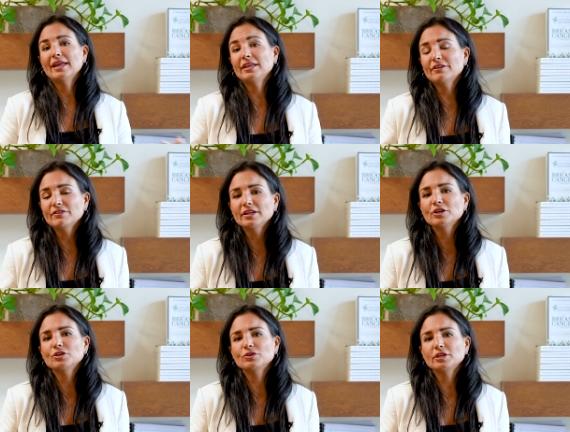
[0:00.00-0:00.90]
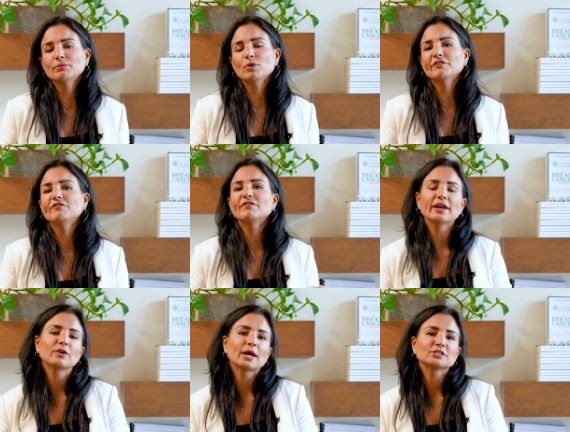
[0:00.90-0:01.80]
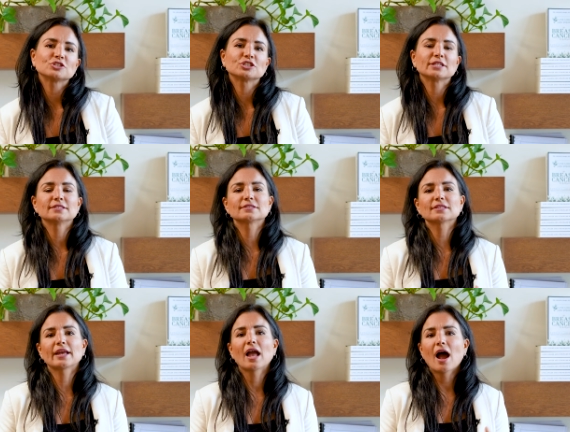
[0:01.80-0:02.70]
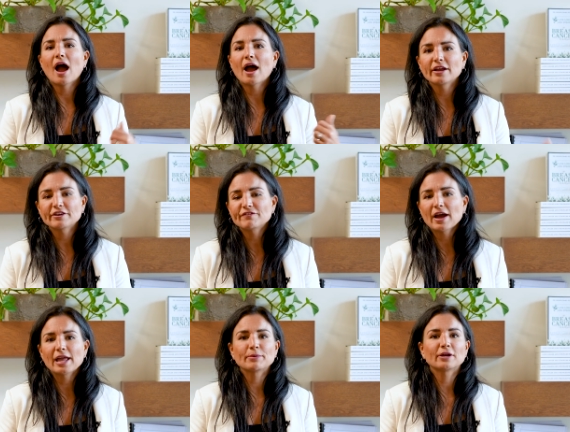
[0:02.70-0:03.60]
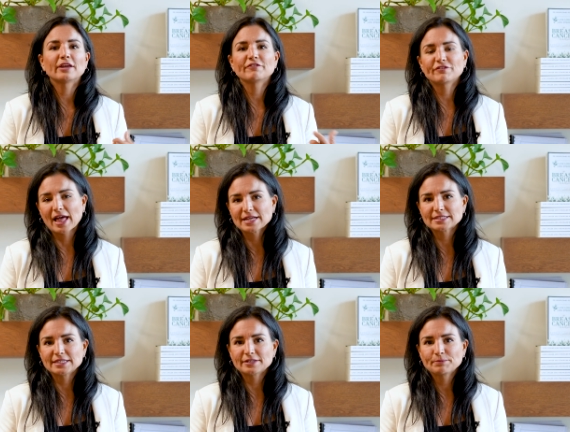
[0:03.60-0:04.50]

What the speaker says: and even including more phytoestrogens like higher fiber and flaxseed.